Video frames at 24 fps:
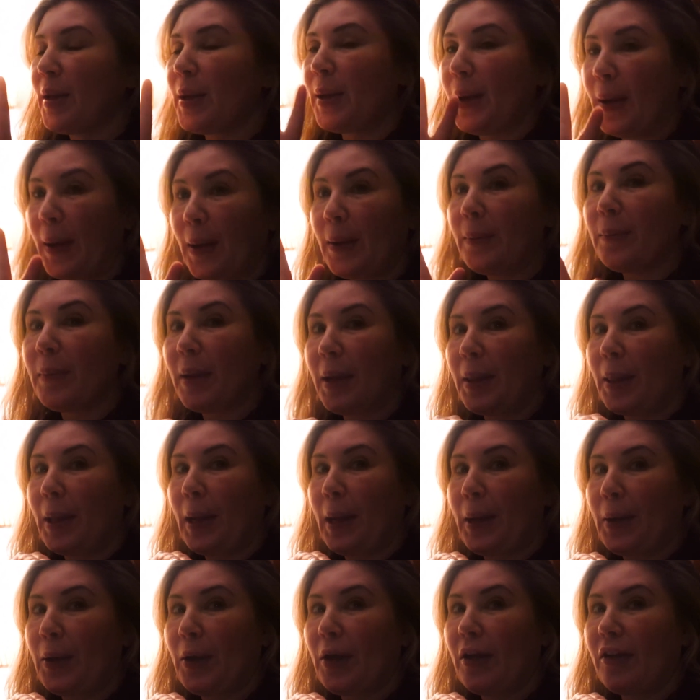cut my
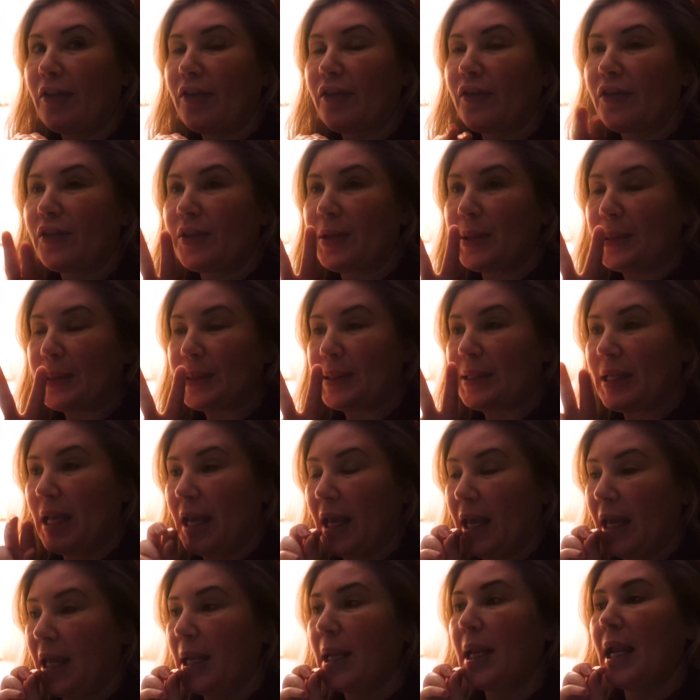line off for the
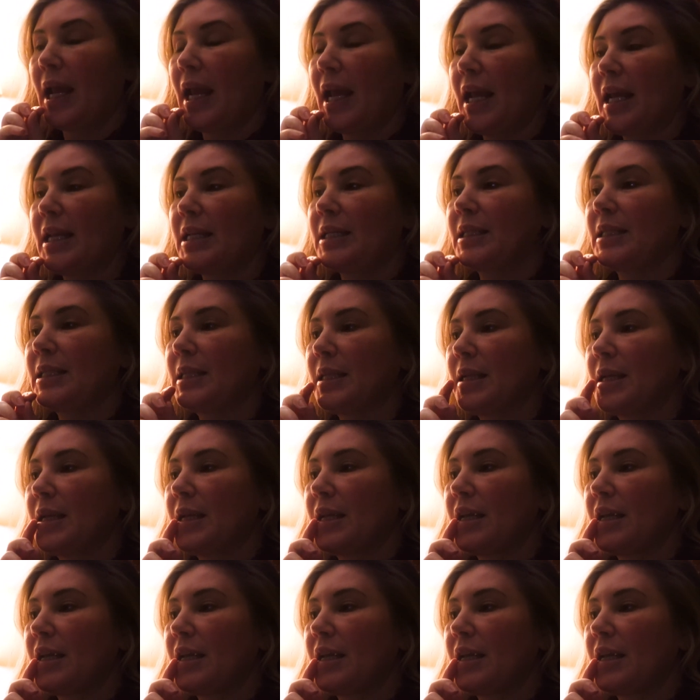second night,